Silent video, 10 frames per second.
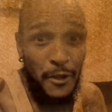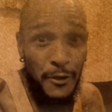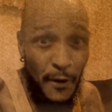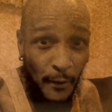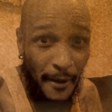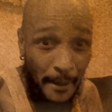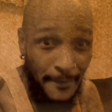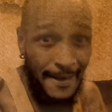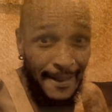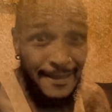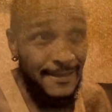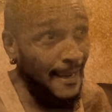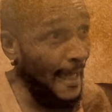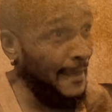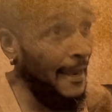You know what I mean? And he's
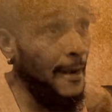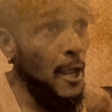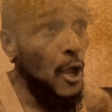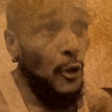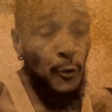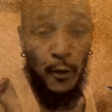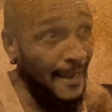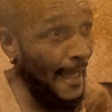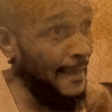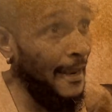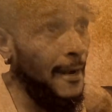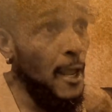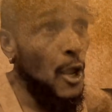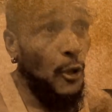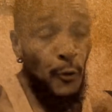like, and you
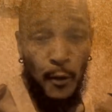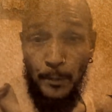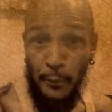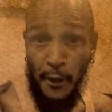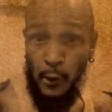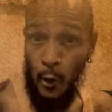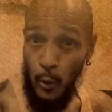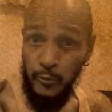could bring your own